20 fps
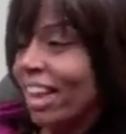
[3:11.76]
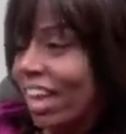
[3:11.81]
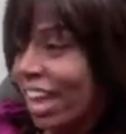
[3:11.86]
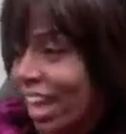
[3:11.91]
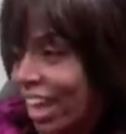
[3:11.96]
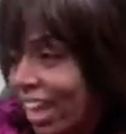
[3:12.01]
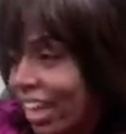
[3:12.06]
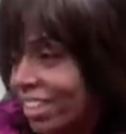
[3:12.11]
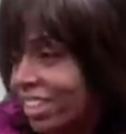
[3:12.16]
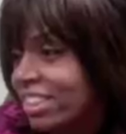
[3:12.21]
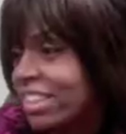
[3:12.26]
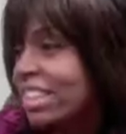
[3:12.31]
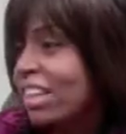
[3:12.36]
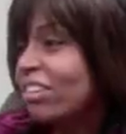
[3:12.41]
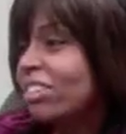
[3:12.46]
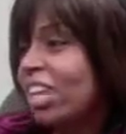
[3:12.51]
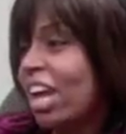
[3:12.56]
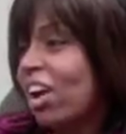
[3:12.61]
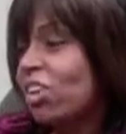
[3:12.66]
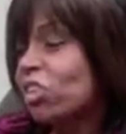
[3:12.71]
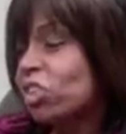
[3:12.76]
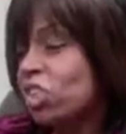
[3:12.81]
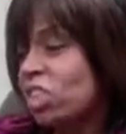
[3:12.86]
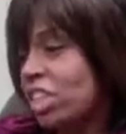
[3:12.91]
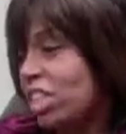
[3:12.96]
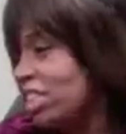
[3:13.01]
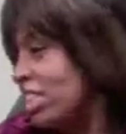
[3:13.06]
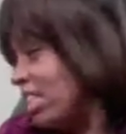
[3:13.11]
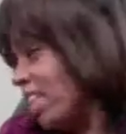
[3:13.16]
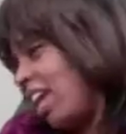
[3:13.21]
And so now
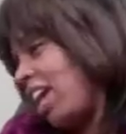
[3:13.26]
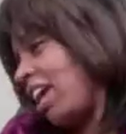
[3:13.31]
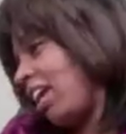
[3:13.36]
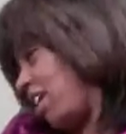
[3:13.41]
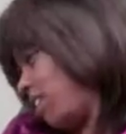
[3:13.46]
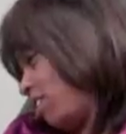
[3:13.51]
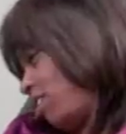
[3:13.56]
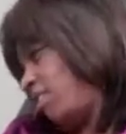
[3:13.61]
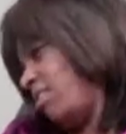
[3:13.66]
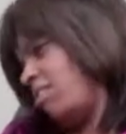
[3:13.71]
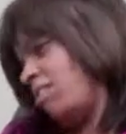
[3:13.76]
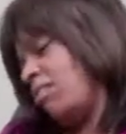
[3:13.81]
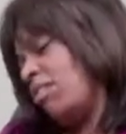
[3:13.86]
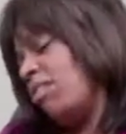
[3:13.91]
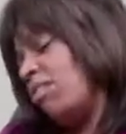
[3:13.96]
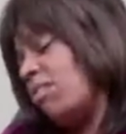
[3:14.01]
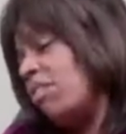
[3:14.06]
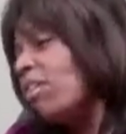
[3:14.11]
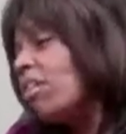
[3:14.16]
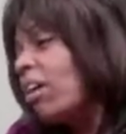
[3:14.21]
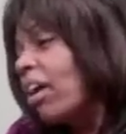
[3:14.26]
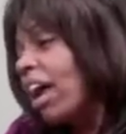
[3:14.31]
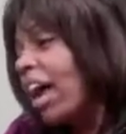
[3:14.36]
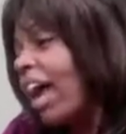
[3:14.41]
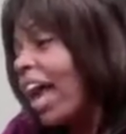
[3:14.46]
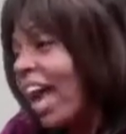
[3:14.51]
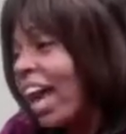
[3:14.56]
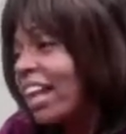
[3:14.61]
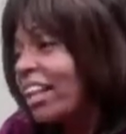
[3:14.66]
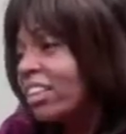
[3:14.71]
she's there,
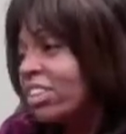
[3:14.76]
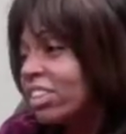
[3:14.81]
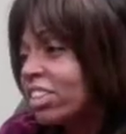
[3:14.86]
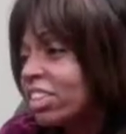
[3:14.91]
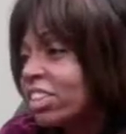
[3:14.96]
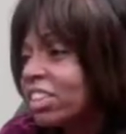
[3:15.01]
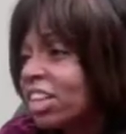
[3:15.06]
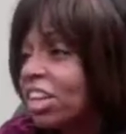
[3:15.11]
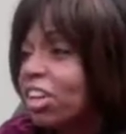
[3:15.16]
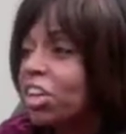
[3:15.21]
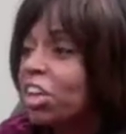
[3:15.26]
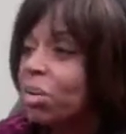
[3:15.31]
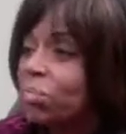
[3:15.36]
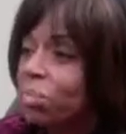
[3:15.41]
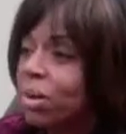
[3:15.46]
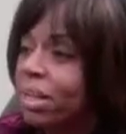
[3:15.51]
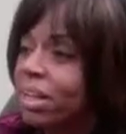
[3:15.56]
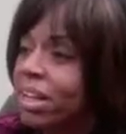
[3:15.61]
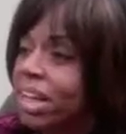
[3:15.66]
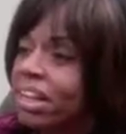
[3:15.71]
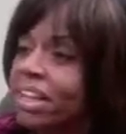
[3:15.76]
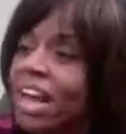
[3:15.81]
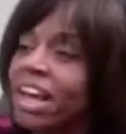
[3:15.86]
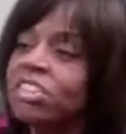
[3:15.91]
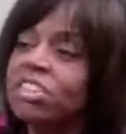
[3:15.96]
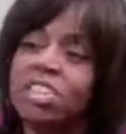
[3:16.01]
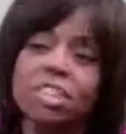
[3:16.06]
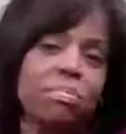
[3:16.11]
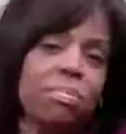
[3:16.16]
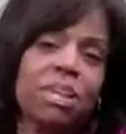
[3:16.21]
and she's getting her butt kicked,
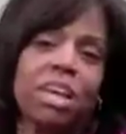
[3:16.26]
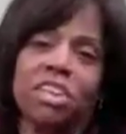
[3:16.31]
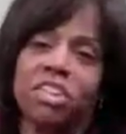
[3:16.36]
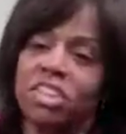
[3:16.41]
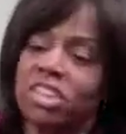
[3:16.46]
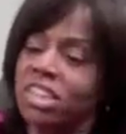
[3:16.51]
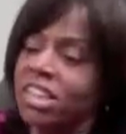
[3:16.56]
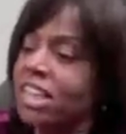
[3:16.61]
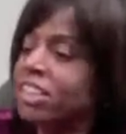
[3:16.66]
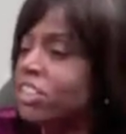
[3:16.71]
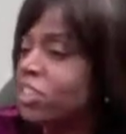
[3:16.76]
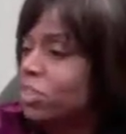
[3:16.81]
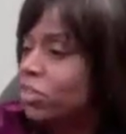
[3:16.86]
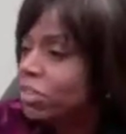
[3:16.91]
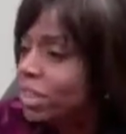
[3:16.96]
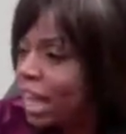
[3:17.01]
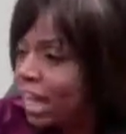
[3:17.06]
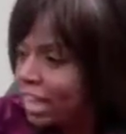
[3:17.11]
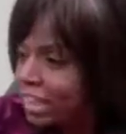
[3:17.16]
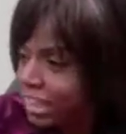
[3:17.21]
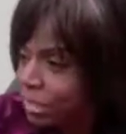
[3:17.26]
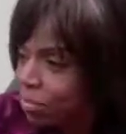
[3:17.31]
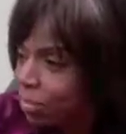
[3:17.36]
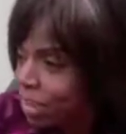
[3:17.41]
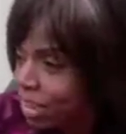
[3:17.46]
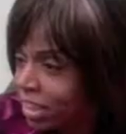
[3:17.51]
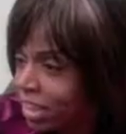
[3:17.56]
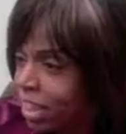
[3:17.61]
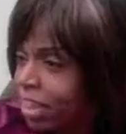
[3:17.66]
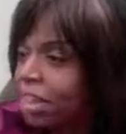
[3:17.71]
not just because she's a student
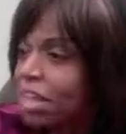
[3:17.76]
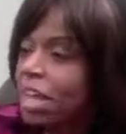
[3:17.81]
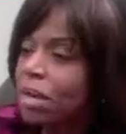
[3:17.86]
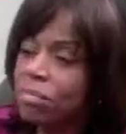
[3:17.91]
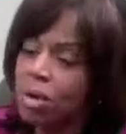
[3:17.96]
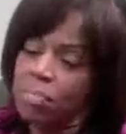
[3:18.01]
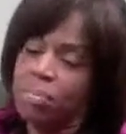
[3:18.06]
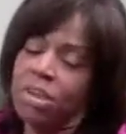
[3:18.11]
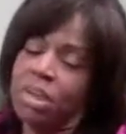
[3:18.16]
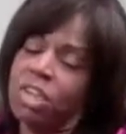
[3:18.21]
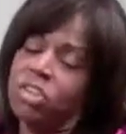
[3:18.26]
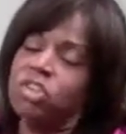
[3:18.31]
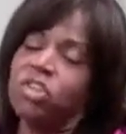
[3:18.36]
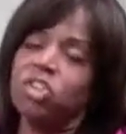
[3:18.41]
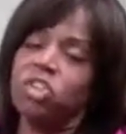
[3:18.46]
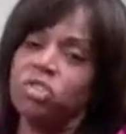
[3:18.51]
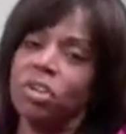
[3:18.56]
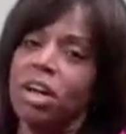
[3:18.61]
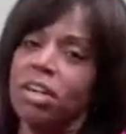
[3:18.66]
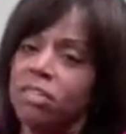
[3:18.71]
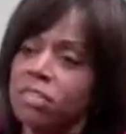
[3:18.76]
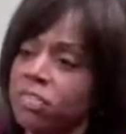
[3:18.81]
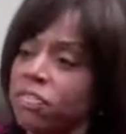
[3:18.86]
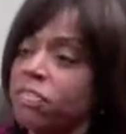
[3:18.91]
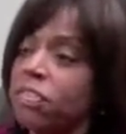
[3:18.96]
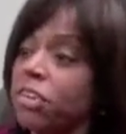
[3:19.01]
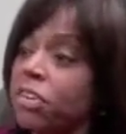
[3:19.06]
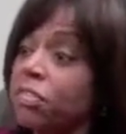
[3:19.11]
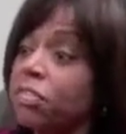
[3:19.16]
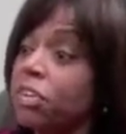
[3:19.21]
academically, but because she's trying to
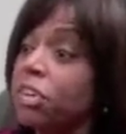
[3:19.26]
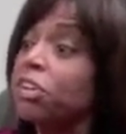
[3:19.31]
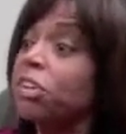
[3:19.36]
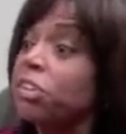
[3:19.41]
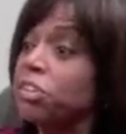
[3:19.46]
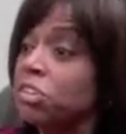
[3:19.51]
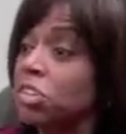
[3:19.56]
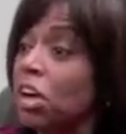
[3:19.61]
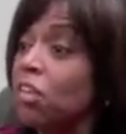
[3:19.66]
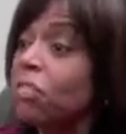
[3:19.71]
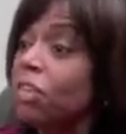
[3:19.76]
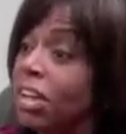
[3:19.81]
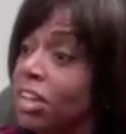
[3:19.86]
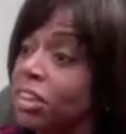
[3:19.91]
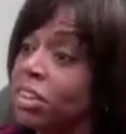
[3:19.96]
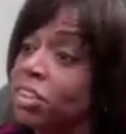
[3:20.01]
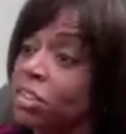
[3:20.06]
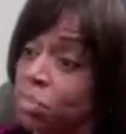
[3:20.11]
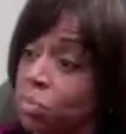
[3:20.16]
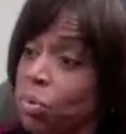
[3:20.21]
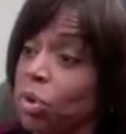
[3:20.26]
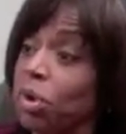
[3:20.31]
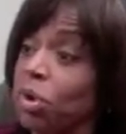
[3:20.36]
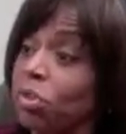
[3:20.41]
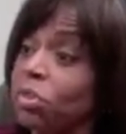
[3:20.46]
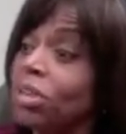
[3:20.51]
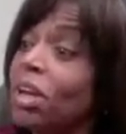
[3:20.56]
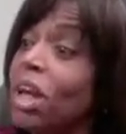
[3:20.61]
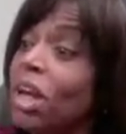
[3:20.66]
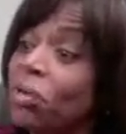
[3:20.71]
feel herself in this
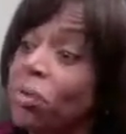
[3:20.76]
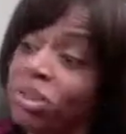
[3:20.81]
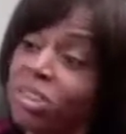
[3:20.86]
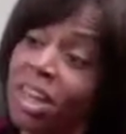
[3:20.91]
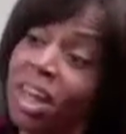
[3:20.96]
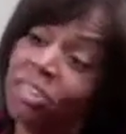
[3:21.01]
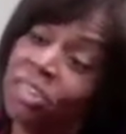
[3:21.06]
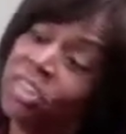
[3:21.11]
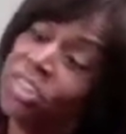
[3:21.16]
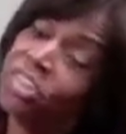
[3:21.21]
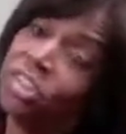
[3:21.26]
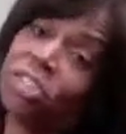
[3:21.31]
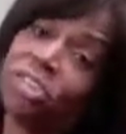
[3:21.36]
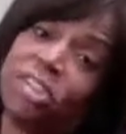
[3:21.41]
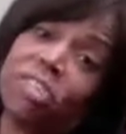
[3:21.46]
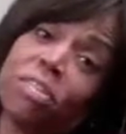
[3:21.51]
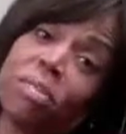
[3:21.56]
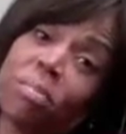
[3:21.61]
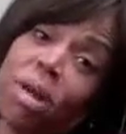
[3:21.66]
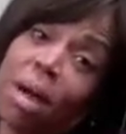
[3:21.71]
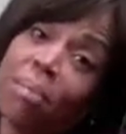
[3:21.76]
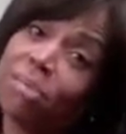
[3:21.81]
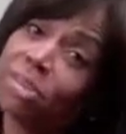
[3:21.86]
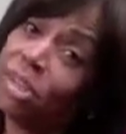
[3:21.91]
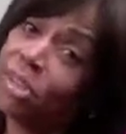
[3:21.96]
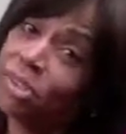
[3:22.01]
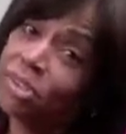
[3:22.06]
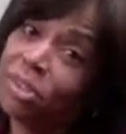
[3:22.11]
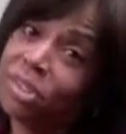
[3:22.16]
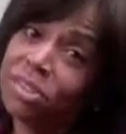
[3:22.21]
world without the shelter of her mom
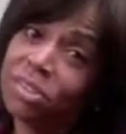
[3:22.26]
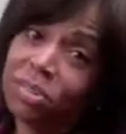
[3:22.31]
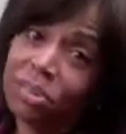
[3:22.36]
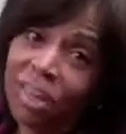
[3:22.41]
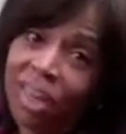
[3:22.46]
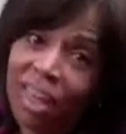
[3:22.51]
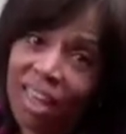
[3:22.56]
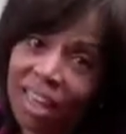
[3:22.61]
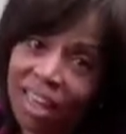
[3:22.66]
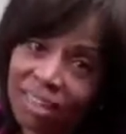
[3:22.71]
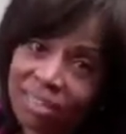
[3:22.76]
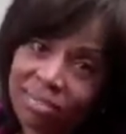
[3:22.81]
telling her it's okay.